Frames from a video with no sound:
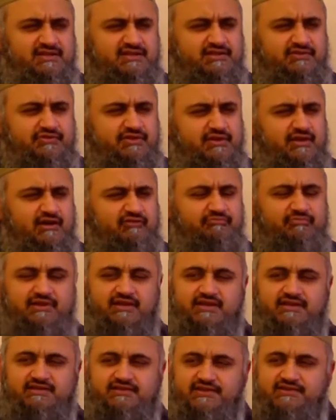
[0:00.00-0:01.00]
three and a half
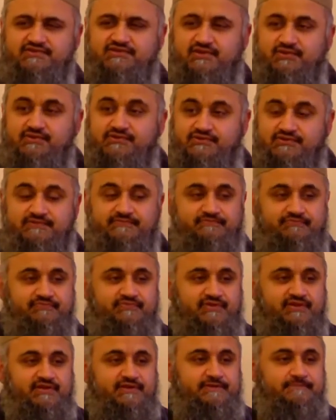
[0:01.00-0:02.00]
billion years old.
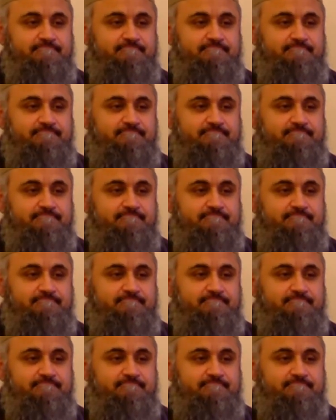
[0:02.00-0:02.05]
Yeah.